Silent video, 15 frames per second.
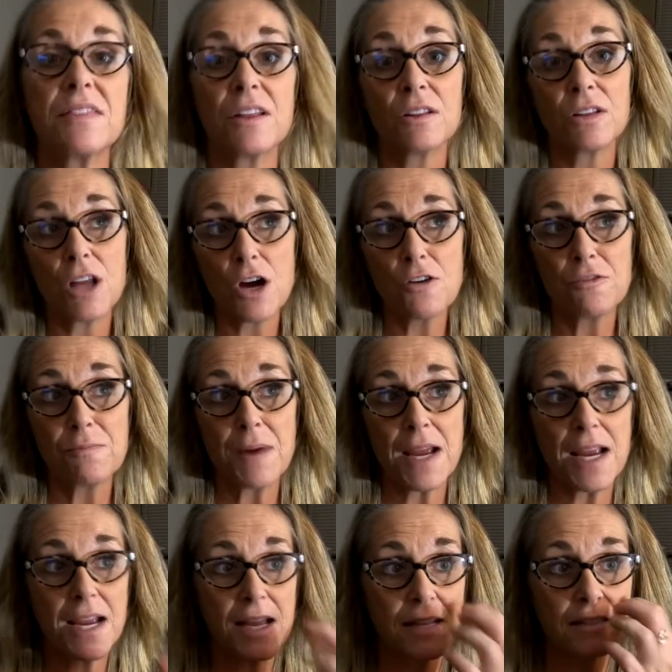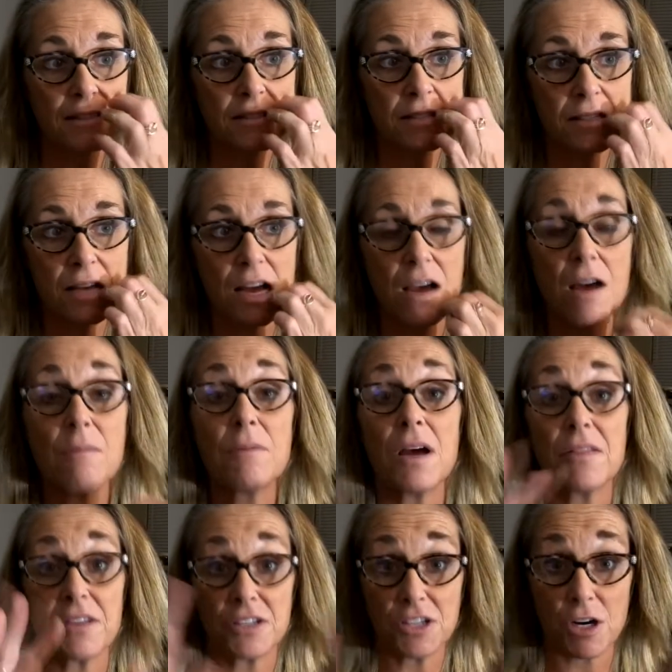the loaf pans,
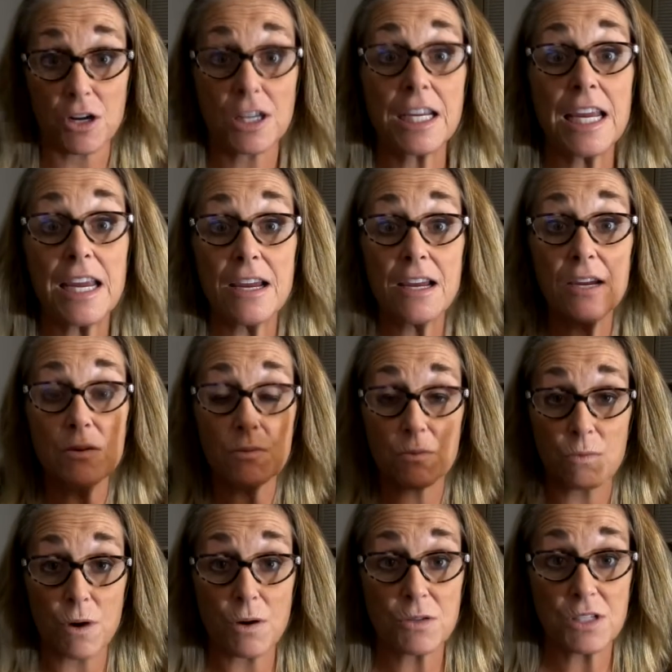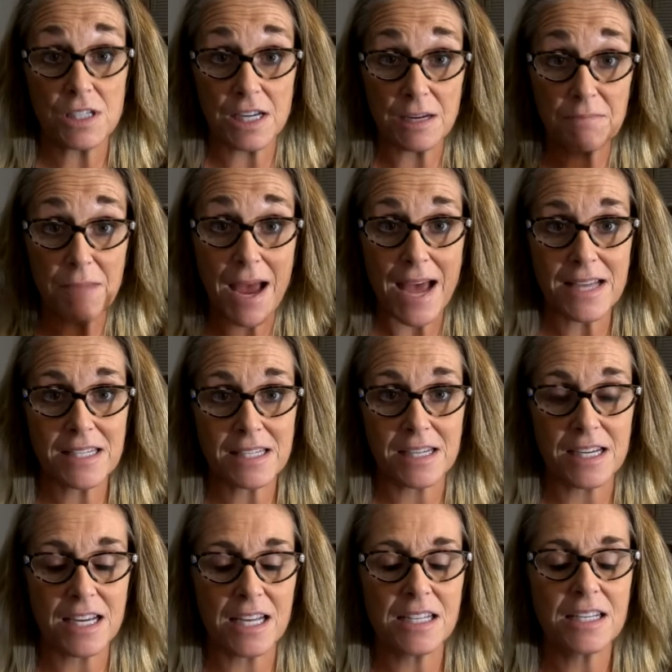the turkey roasting
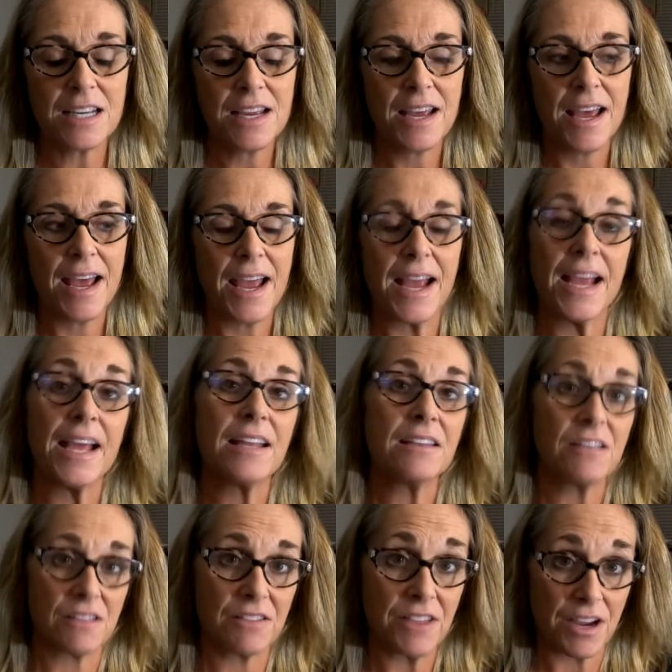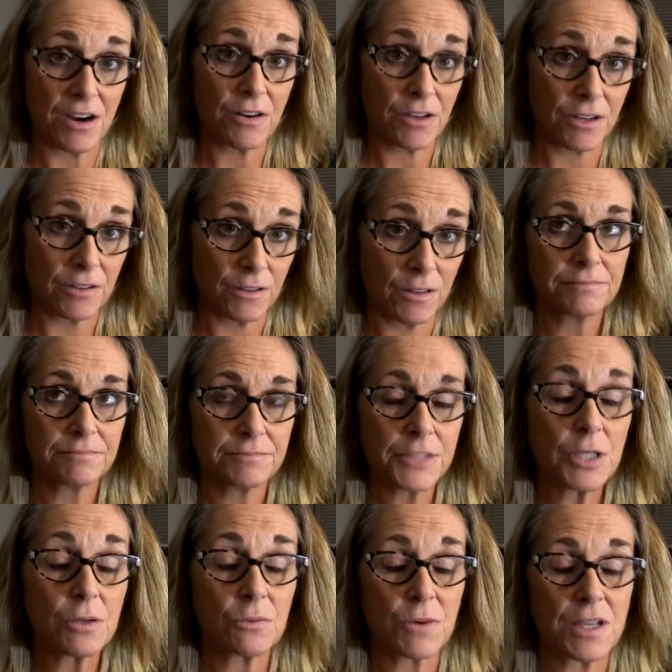basket, and their little
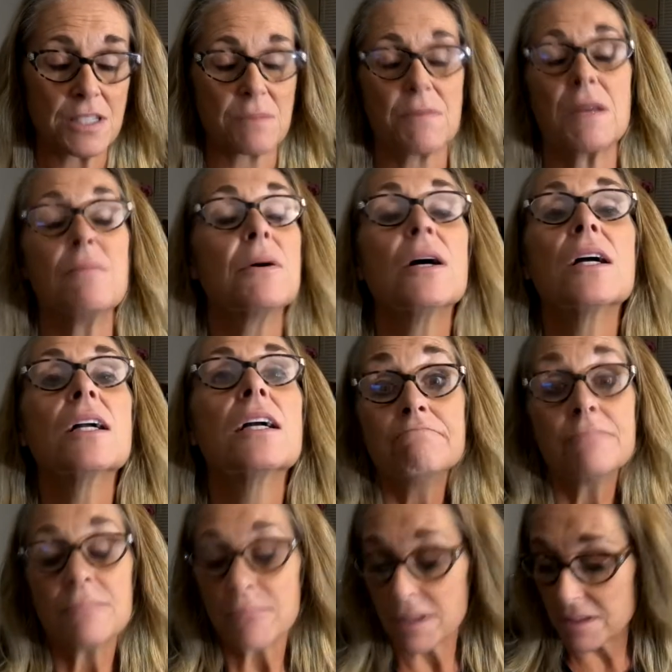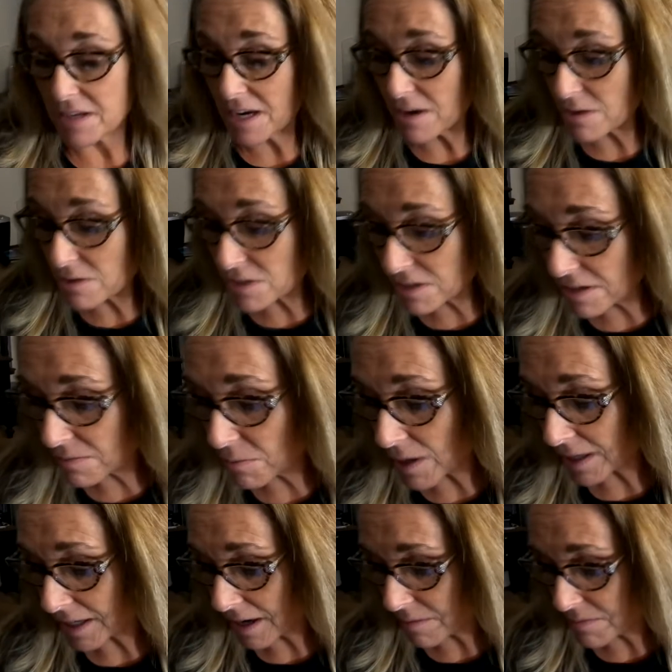recipe book. Here's what
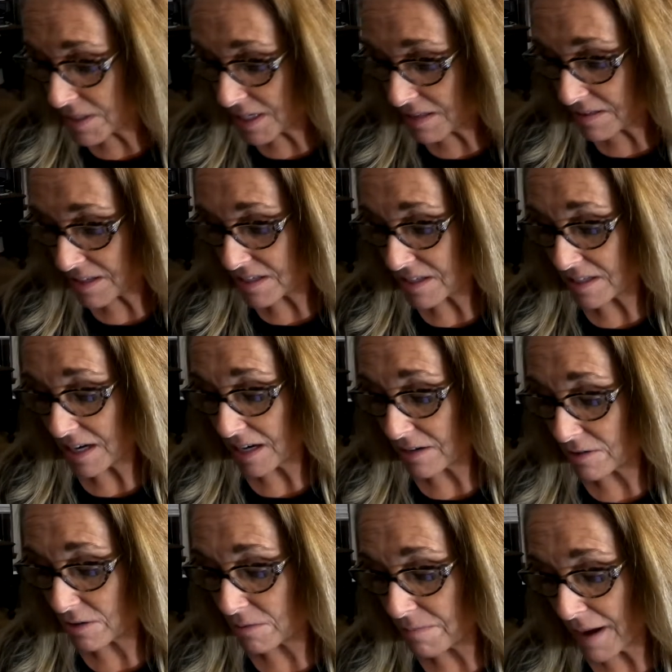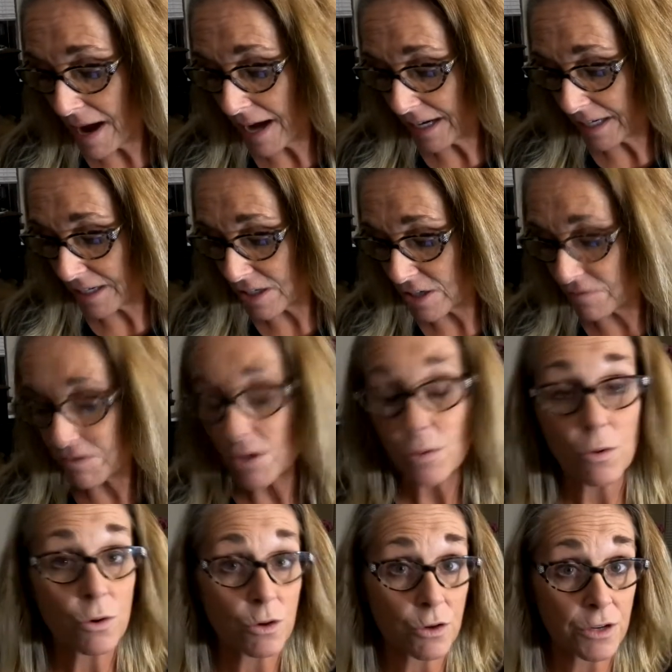comes in the standard package. If you
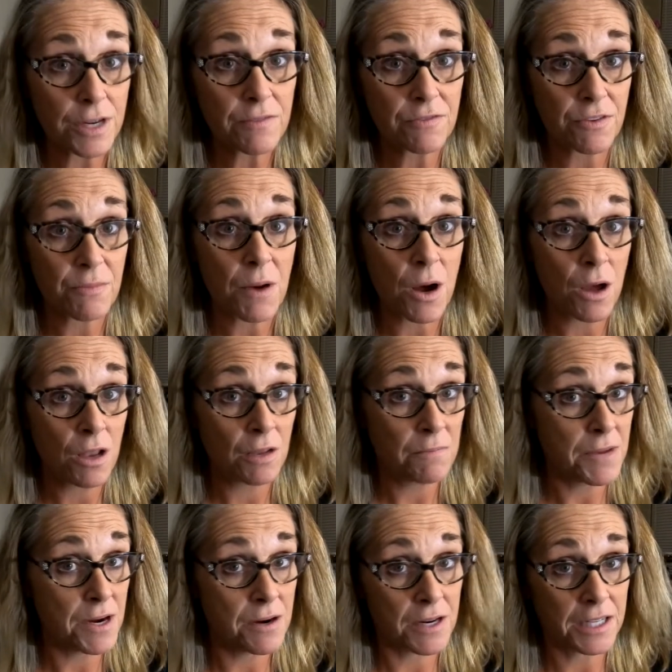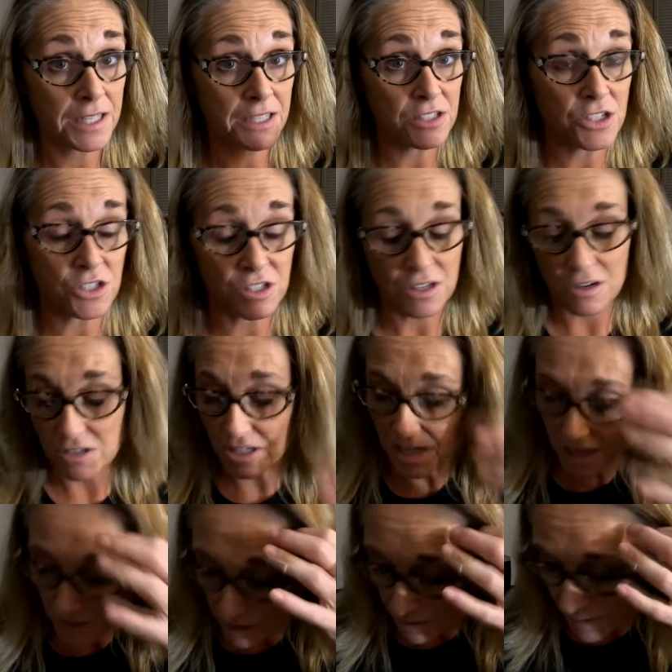order it from All American, just their
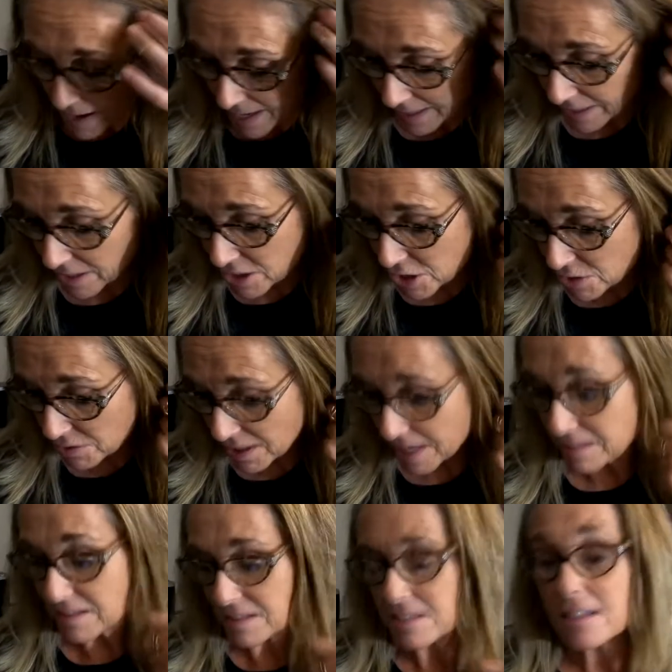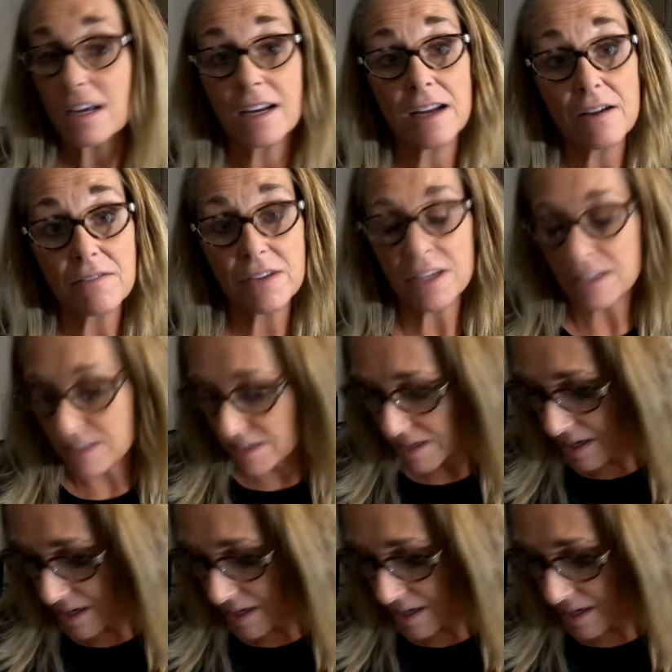standard package, you get the sun oven,